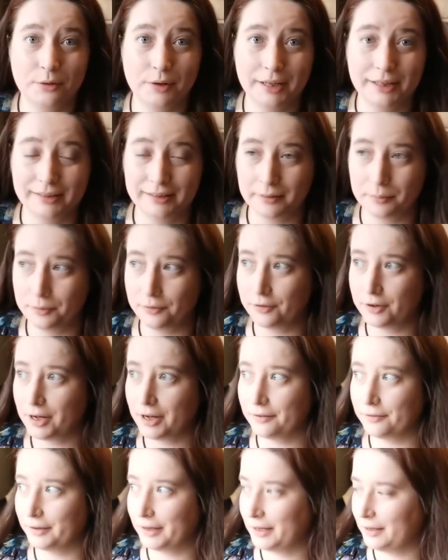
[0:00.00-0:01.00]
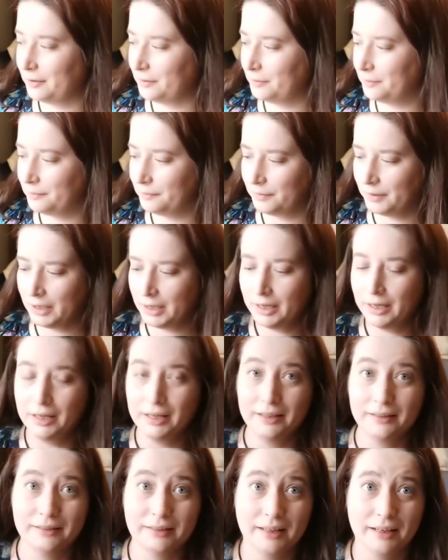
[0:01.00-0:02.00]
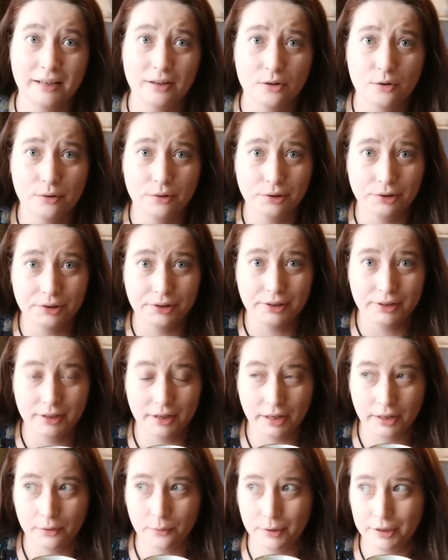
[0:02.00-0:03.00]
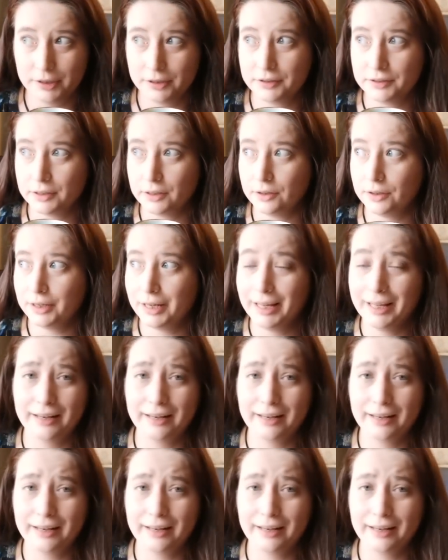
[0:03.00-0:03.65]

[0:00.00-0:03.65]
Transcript: a quick sip of coffee. It's getting cold on the windowsill,